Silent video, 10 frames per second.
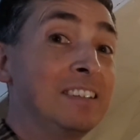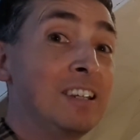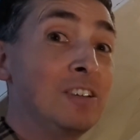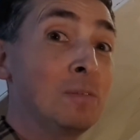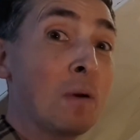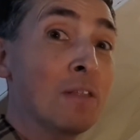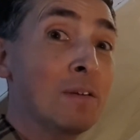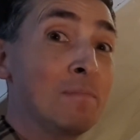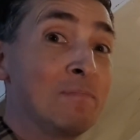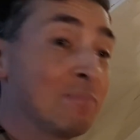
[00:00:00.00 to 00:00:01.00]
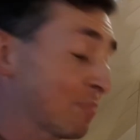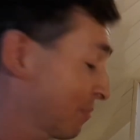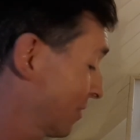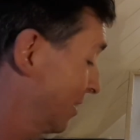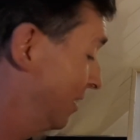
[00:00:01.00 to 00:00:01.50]
Did you spot them?
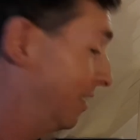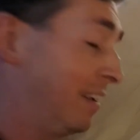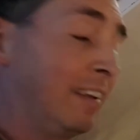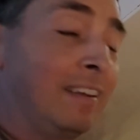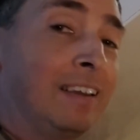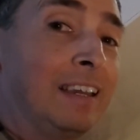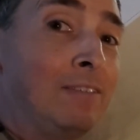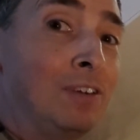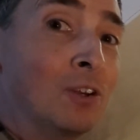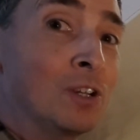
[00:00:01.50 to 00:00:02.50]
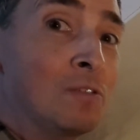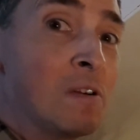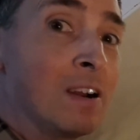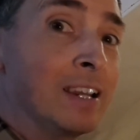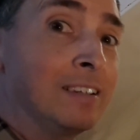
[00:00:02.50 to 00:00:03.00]
If you got it
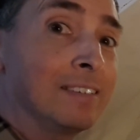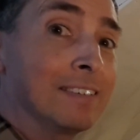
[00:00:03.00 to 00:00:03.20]
right,